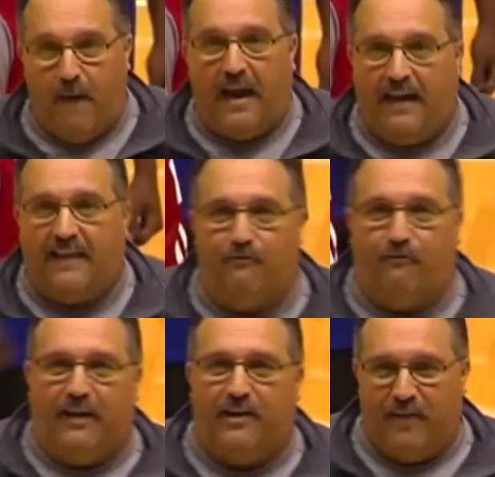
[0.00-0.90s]
I could
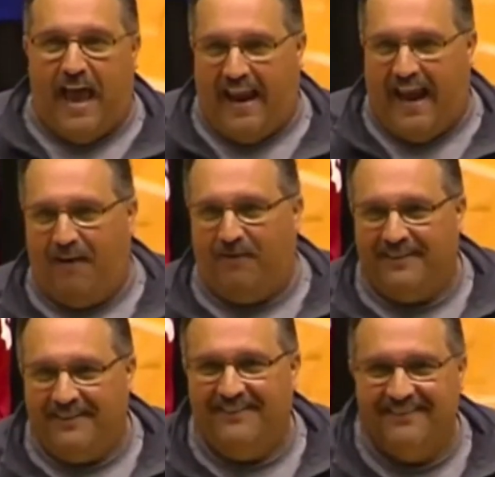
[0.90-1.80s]
figure that out.
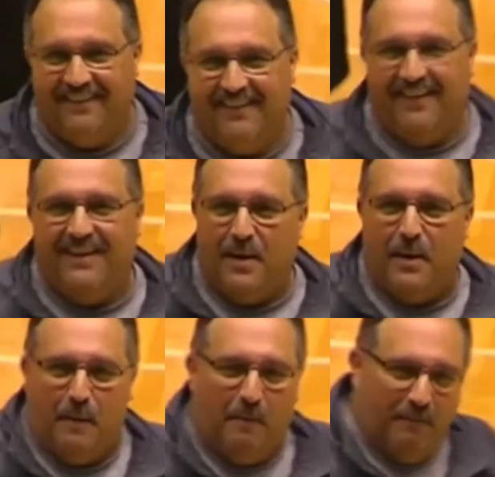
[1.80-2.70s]

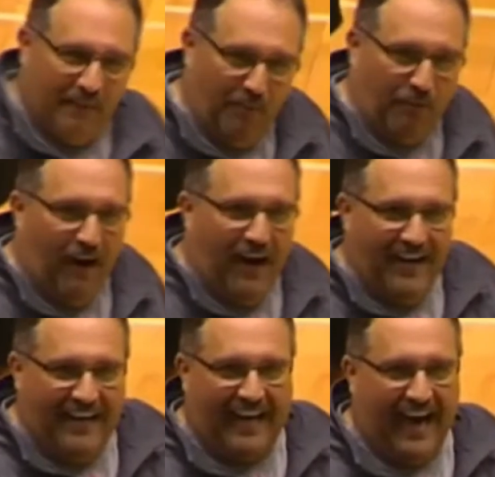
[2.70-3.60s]
LeBron
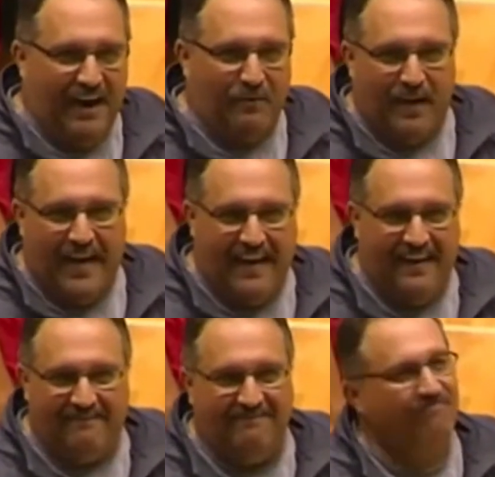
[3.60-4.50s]
and Kyrie, a
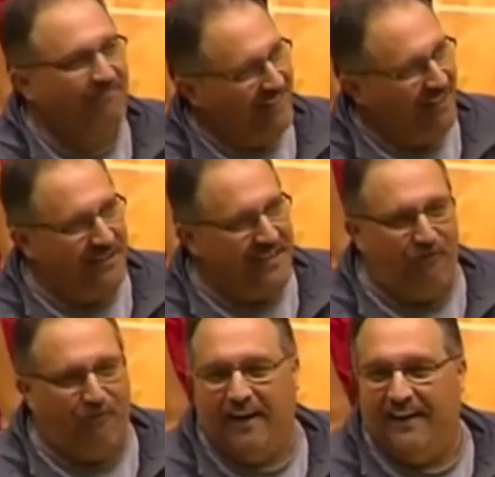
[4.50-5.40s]
little
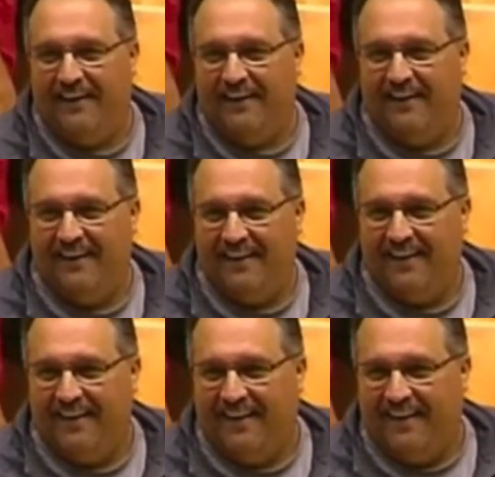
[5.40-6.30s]
different.
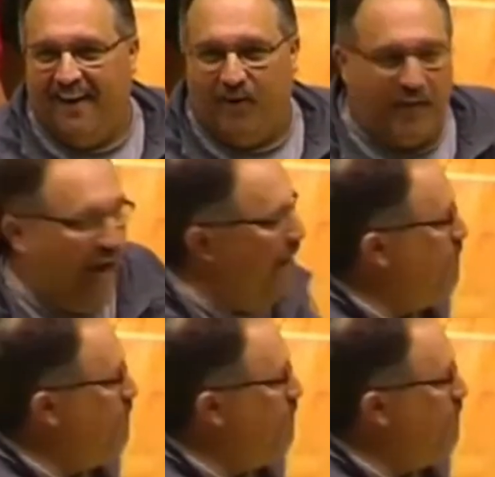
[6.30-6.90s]
Okay?